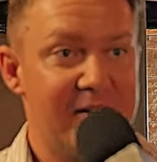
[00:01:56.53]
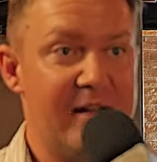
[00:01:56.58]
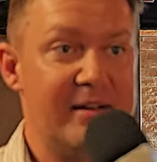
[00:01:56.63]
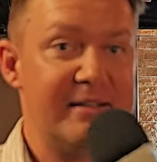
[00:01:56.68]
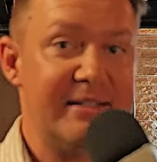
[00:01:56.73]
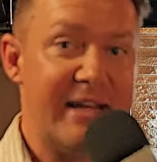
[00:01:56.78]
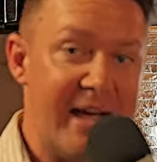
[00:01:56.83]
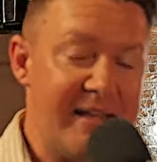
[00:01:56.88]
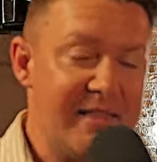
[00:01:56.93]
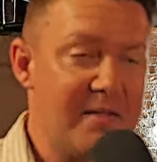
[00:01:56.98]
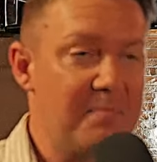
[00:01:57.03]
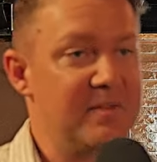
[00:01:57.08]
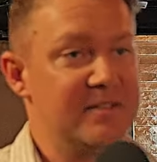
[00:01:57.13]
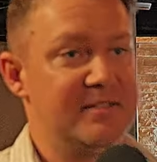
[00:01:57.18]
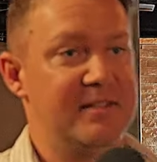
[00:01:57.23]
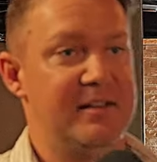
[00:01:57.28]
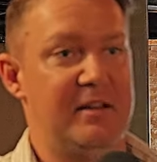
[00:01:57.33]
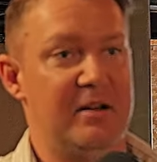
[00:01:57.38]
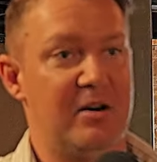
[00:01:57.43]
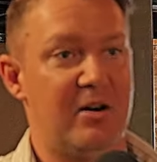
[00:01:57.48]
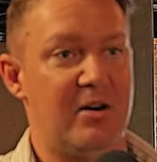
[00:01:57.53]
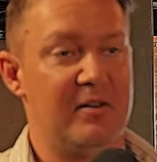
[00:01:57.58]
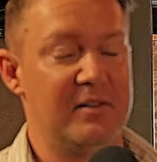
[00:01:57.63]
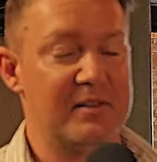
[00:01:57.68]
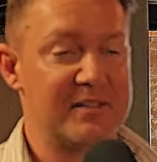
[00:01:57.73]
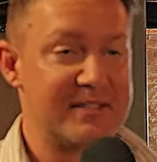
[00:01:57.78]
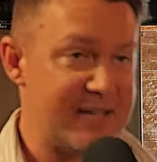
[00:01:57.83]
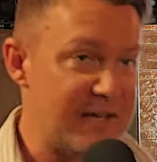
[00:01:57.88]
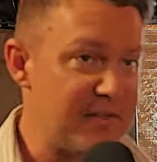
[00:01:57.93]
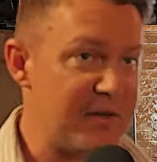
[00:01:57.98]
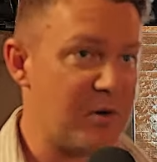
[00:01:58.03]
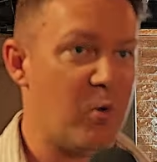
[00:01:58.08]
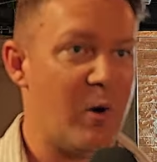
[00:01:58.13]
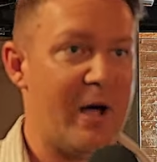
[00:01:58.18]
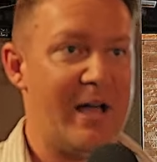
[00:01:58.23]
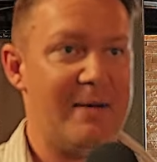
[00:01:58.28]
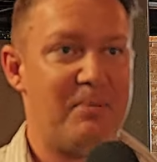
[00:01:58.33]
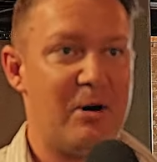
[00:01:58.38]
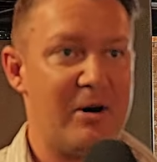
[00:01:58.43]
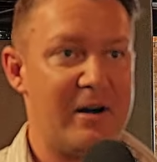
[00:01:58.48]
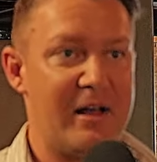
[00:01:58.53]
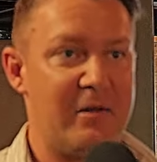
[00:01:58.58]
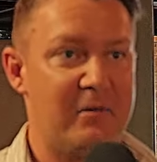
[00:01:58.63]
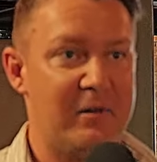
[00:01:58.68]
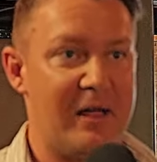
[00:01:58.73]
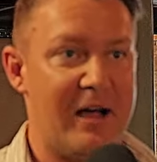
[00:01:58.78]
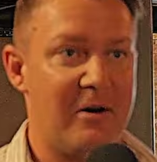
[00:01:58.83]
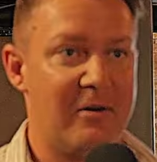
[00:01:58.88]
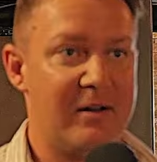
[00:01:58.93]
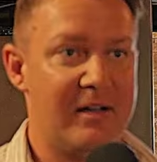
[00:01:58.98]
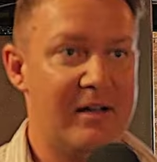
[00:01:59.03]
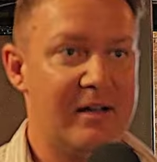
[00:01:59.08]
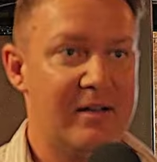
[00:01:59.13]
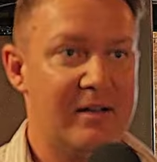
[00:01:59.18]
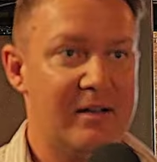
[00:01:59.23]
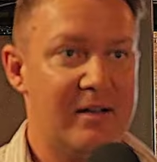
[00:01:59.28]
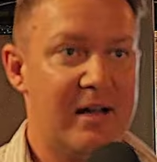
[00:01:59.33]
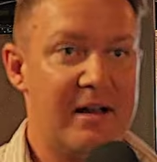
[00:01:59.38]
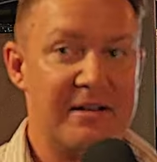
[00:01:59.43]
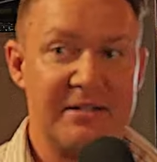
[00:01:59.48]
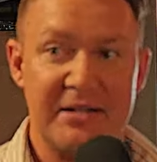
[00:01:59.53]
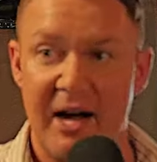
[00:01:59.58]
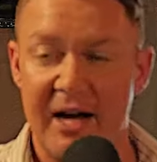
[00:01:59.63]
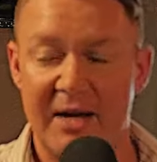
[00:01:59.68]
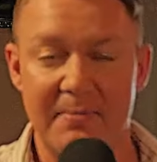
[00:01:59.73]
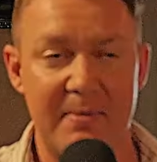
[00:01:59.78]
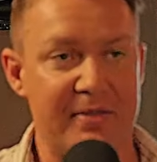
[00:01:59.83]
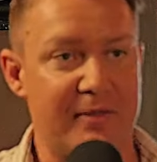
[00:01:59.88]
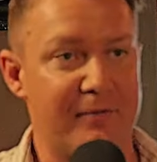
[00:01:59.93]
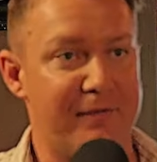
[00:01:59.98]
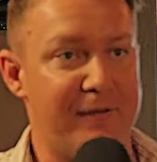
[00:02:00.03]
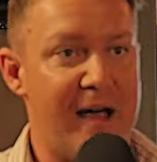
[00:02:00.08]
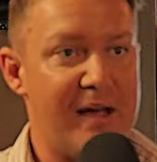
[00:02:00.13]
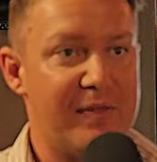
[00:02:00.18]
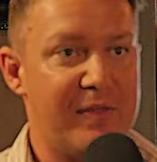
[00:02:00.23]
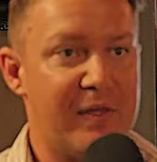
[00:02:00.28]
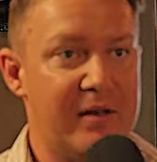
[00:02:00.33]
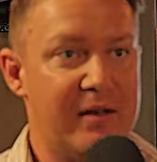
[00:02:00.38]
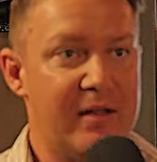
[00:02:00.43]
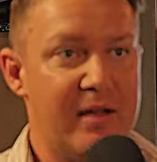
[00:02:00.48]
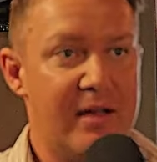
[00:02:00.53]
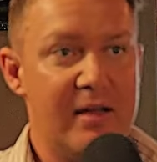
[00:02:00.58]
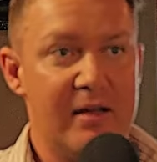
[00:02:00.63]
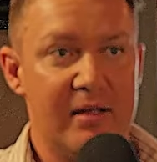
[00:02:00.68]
and take them to City Hall and say the quiet part out loud and talk about the fact that,